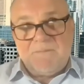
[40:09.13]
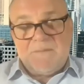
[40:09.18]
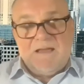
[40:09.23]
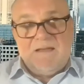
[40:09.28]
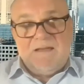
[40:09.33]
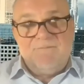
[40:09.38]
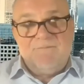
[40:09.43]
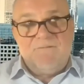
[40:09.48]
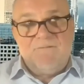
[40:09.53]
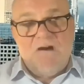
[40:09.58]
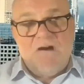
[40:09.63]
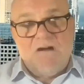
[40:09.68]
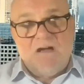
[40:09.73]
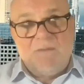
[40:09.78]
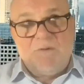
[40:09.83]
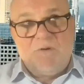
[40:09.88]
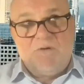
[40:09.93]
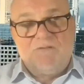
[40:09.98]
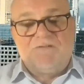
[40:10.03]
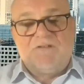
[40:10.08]
in
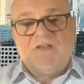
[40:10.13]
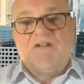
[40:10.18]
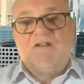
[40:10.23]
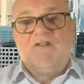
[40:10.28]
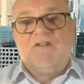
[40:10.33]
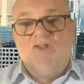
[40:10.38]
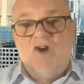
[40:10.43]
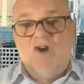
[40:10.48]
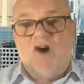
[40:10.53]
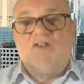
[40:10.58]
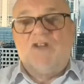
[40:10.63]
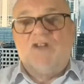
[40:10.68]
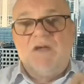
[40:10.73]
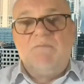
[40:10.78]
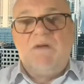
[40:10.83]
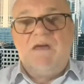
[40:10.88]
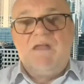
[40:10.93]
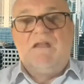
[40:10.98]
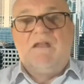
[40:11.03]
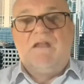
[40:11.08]
variables that are not
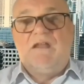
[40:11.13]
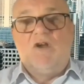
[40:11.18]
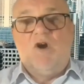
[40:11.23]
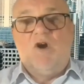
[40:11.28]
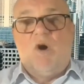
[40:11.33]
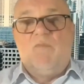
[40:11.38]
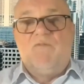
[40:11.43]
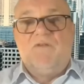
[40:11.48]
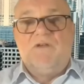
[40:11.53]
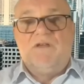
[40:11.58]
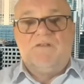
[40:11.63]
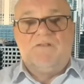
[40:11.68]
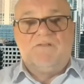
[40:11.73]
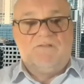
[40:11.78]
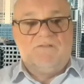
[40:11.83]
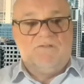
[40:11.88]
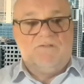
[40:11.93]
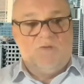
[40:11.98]
immediately obvious